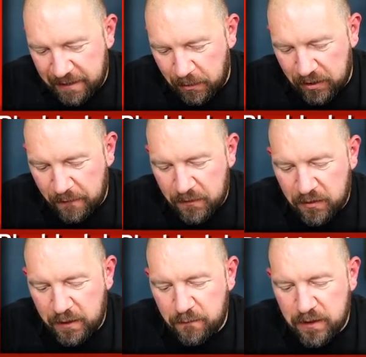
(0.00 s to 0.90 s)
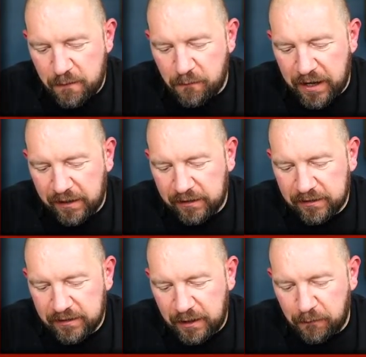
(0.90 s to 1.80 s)
But they they
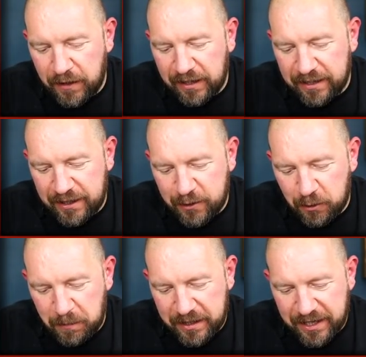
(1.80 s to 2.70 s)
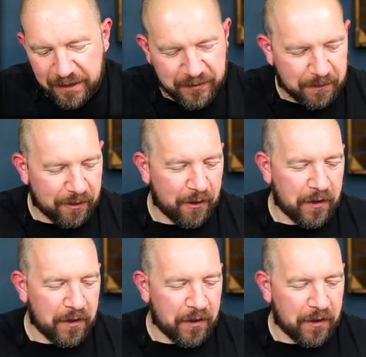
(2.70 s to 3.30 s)
feel they feel like they could be kind of similar.